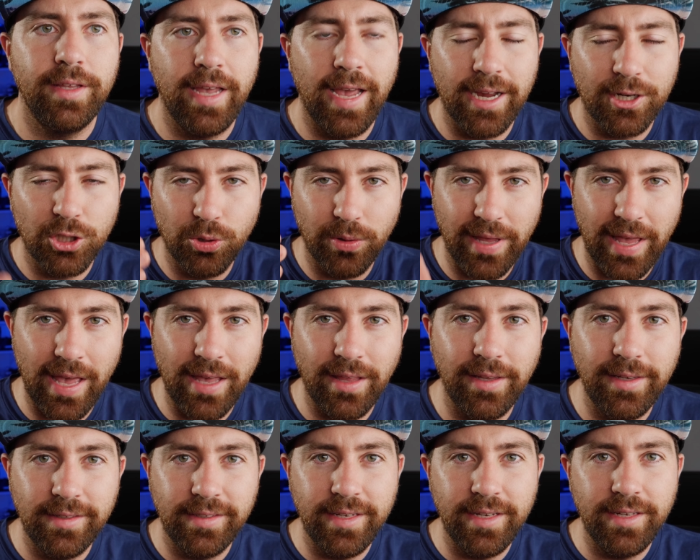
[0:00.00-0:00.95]
the actual
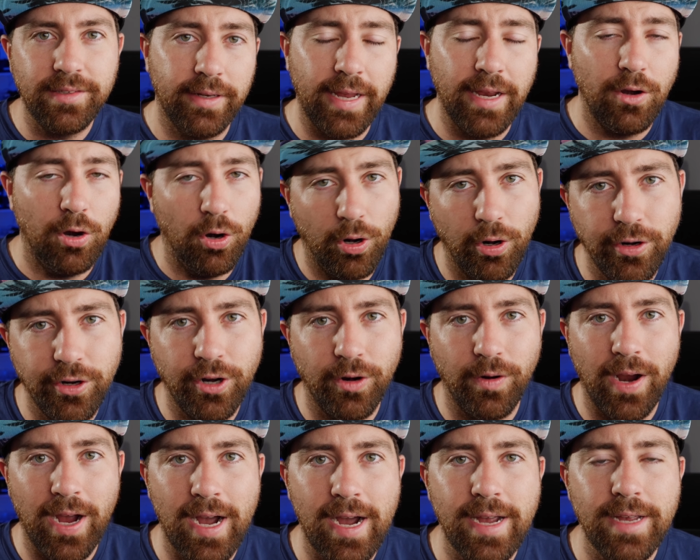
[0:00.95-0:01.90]
LEDs can hurt
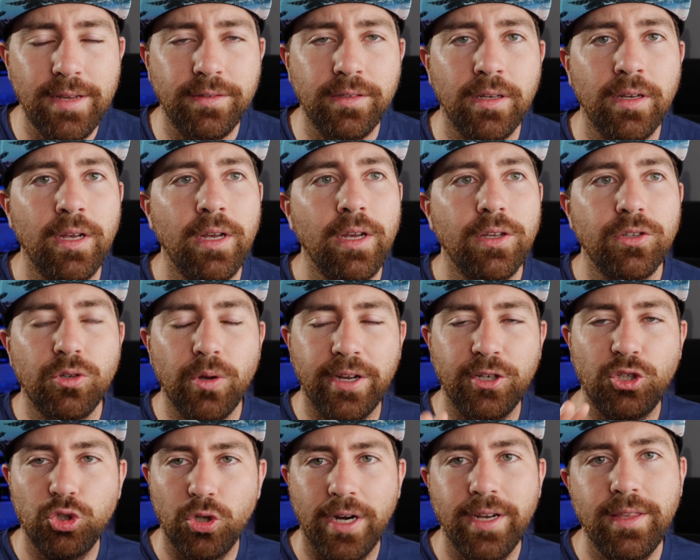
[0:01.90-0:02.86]
your eyes. So I
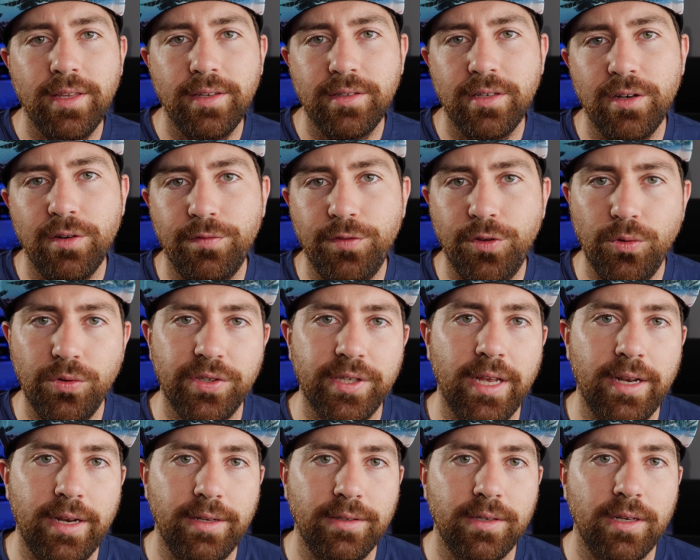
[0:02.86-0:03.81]
tried this in a few
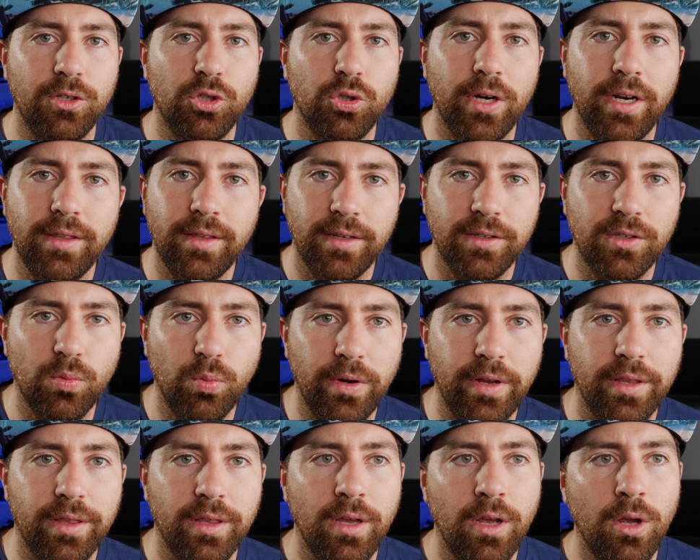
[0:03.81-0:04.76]
settings. I tried this
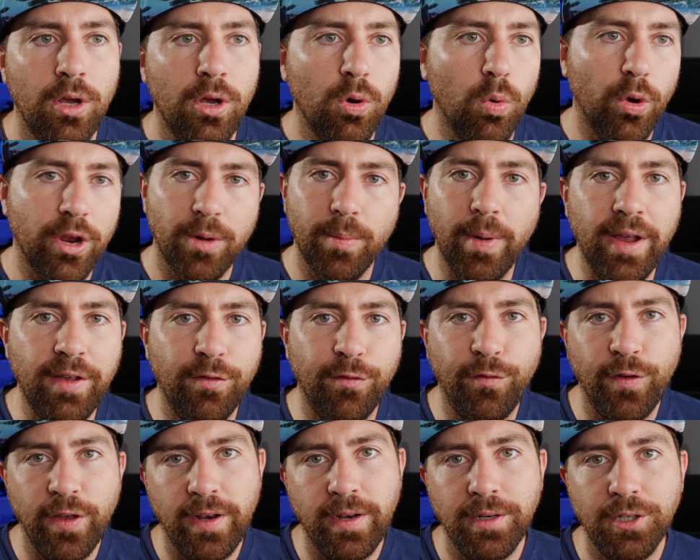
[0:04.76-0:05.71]
with one of my
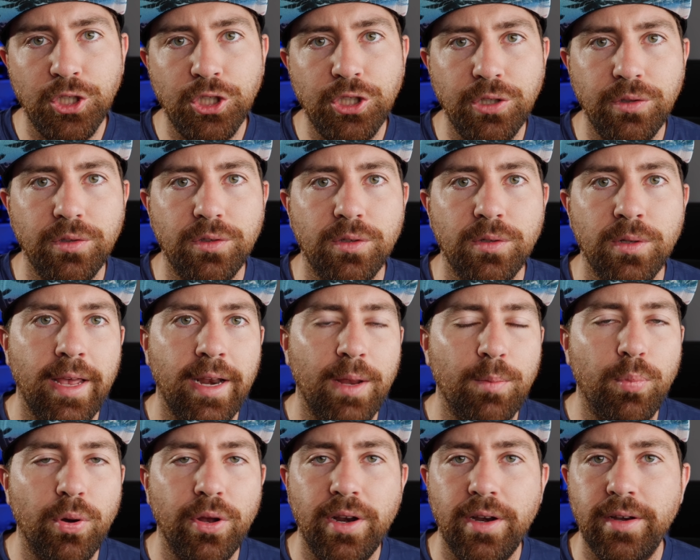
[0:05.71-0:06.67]
fitness shoots and I
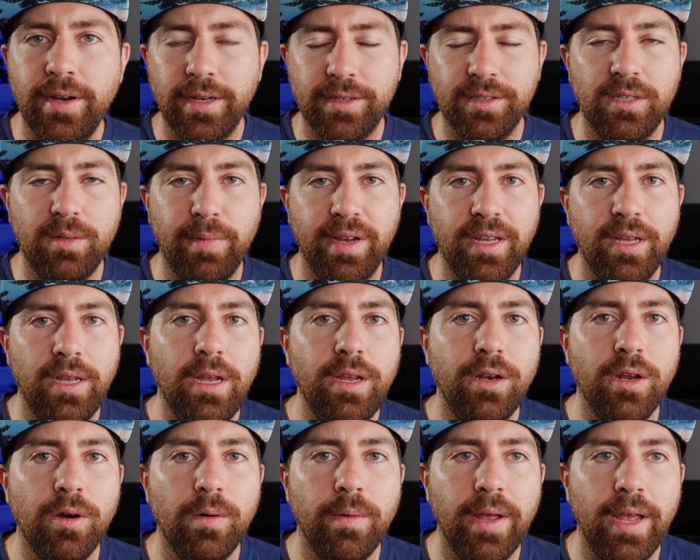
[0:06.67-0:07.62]
put it next to my
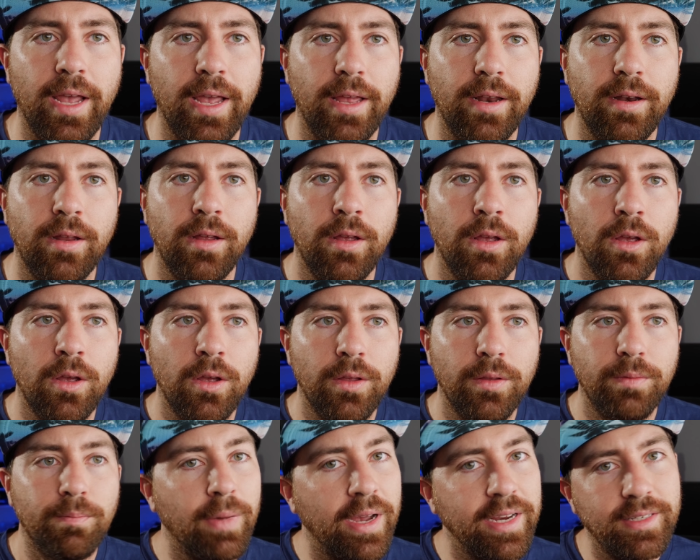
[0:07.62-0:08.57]
Kino and
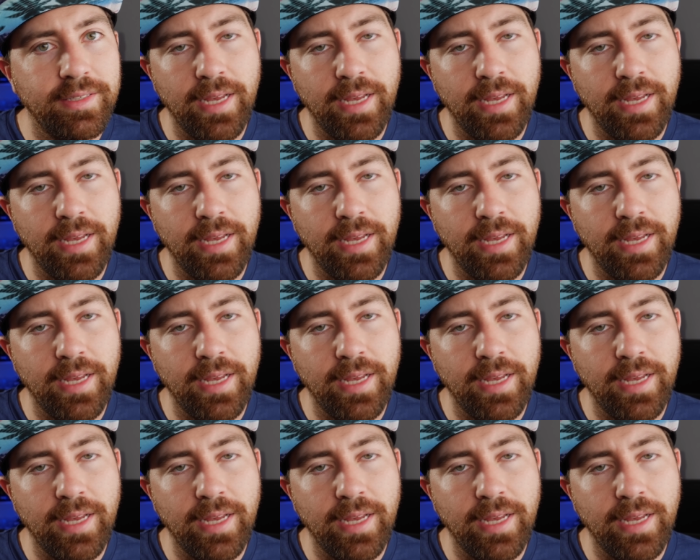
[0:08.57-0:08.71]
my